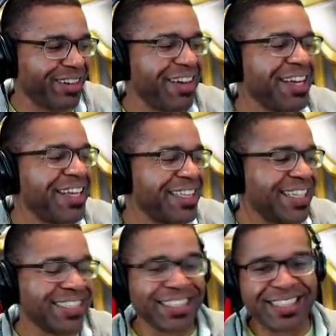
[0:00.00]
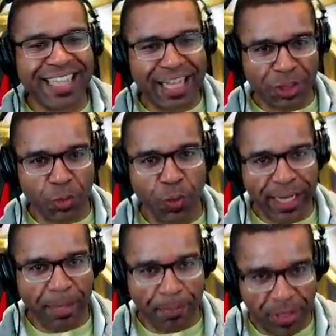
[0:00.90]
So this is not the
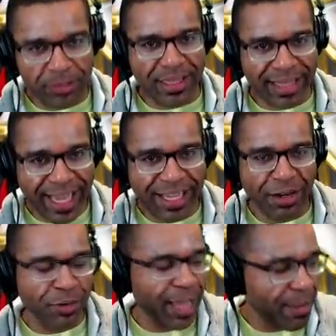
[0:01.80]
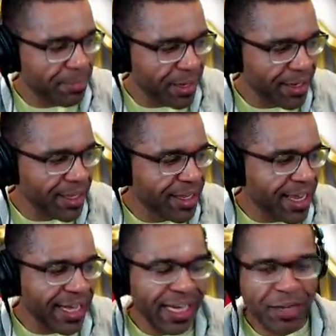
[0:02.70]
way to build the Leica, okay? But
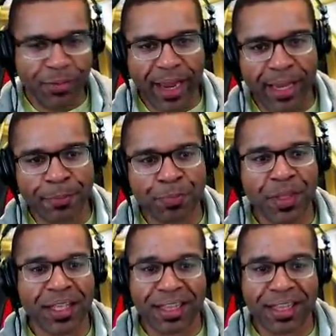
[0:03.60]
at any rate,